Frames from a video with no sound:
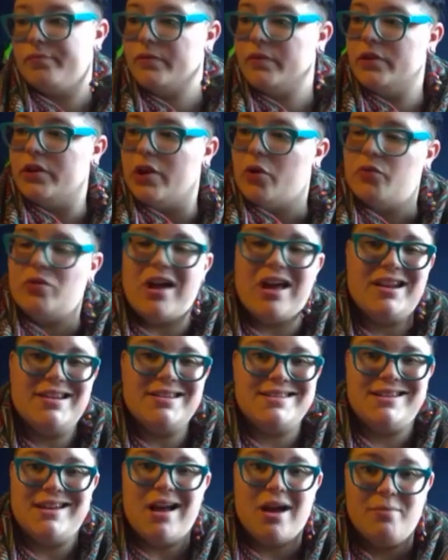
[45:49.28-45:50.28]
So not
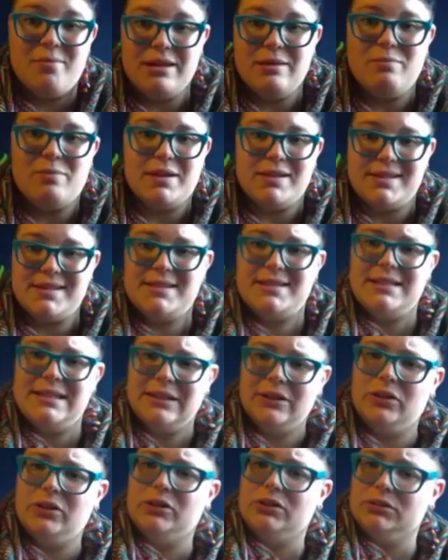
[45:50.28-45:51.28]
as nubby, but
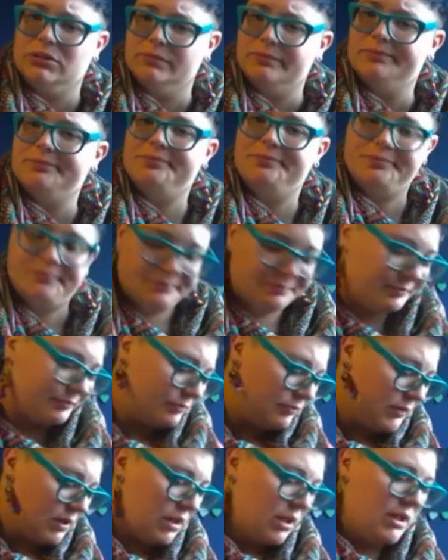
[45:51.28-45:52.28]
still
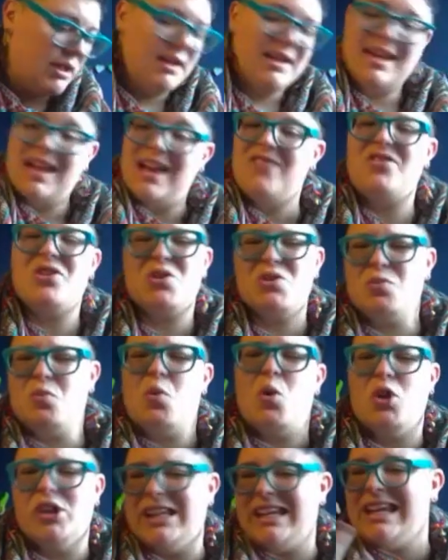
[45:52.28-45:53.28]
it feels
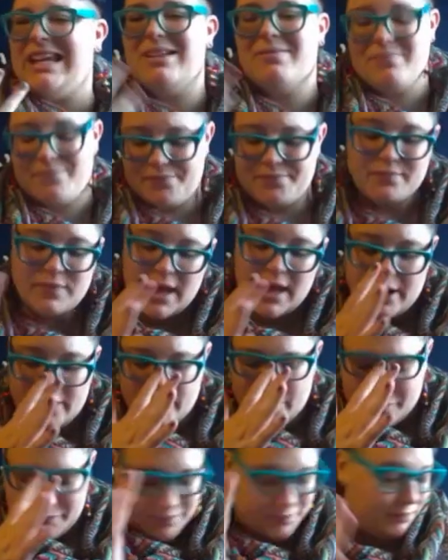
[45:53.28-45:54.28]
woolly. Okay. I don't
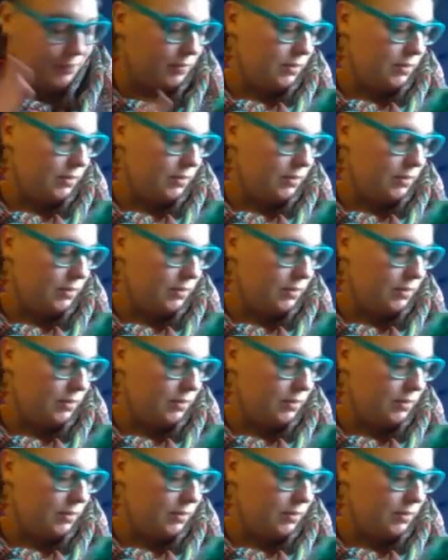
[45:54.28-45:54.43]
know.